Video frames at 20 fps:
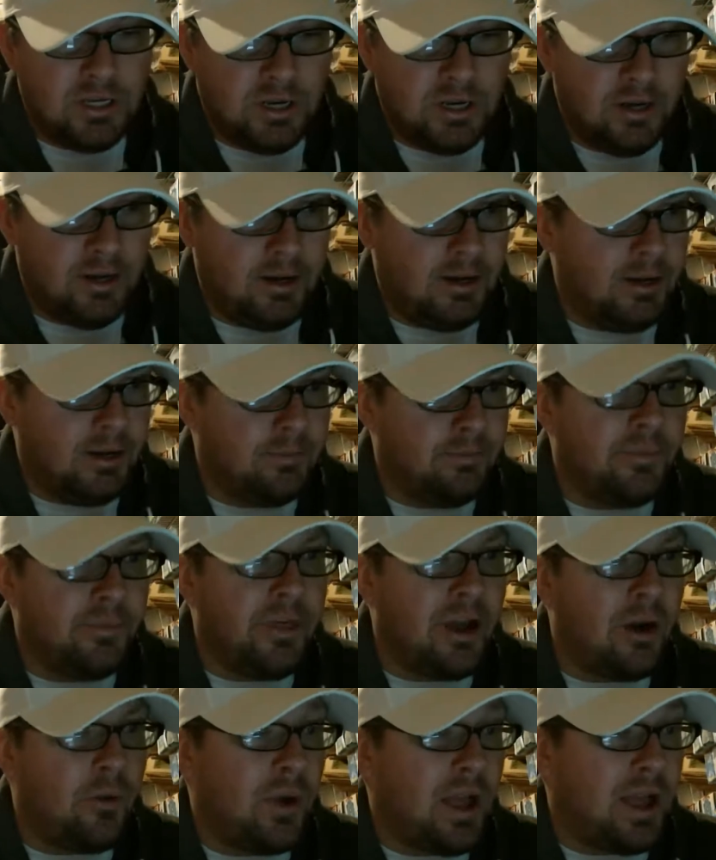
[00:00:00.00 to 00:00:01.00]

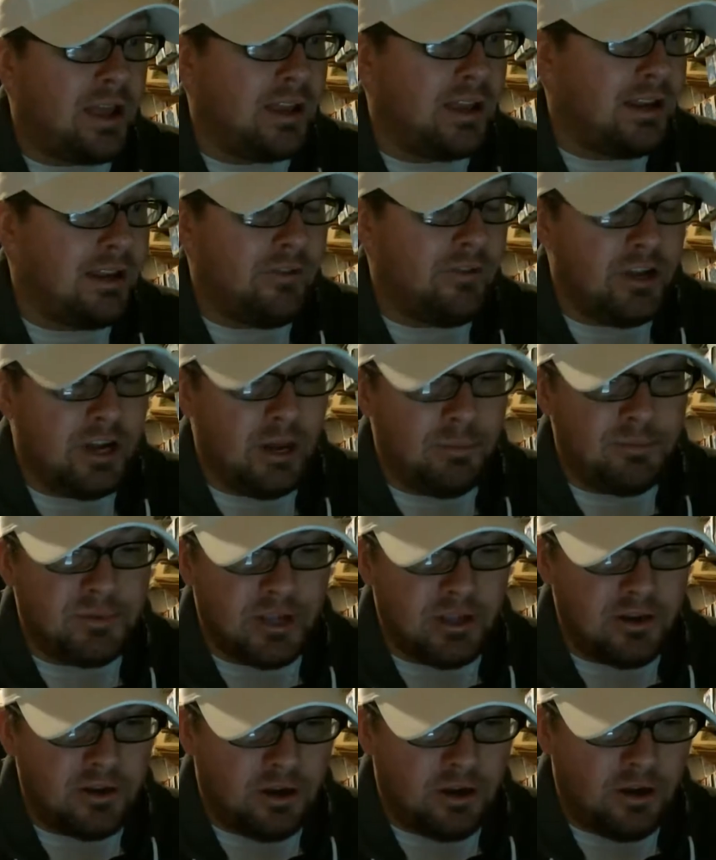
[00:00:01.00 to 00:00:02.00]
That way I can give you an
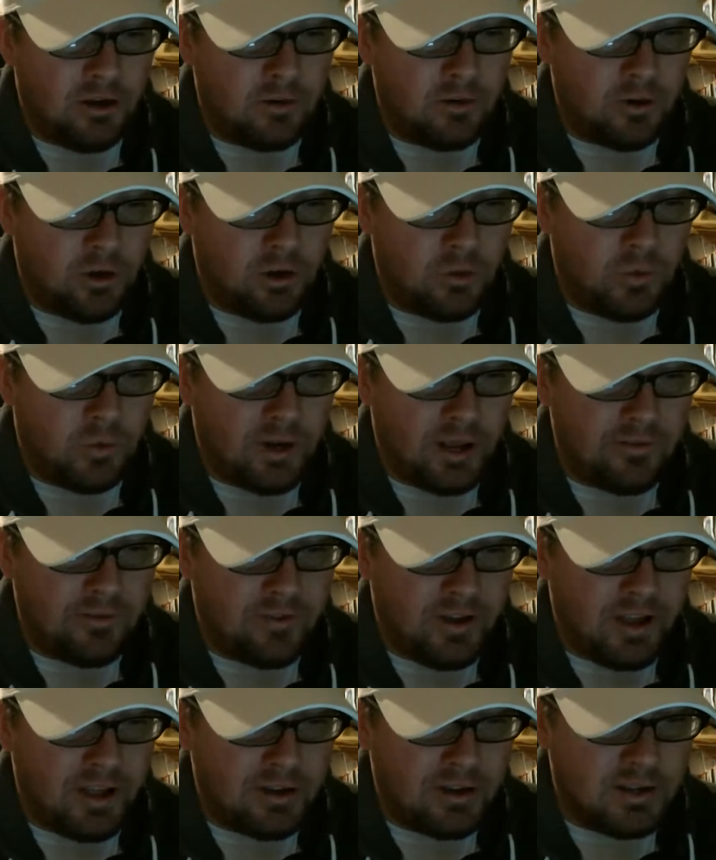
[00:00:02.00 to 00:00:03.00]
update on what I
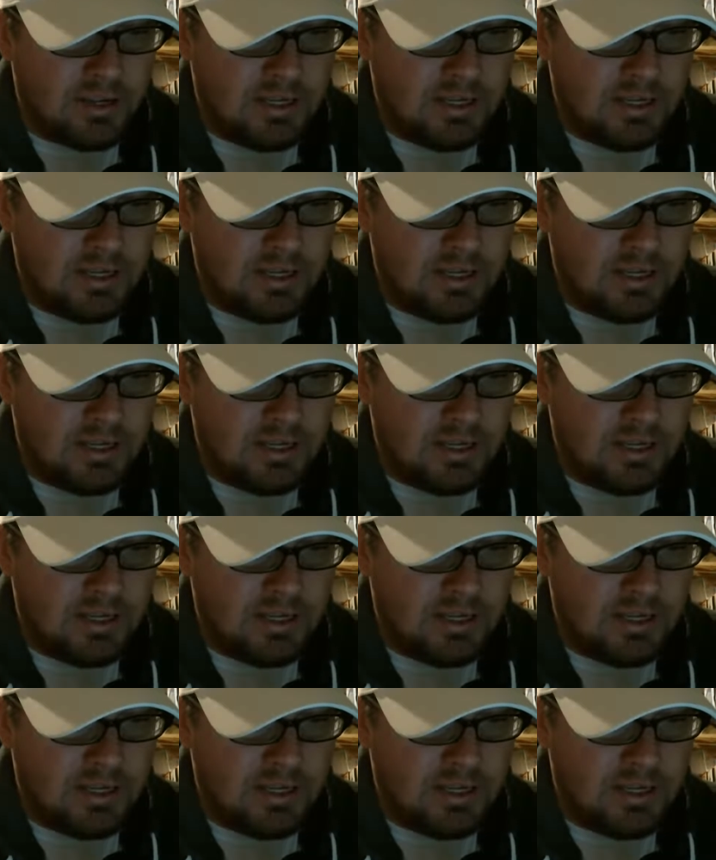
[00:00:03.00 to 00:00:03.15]
find.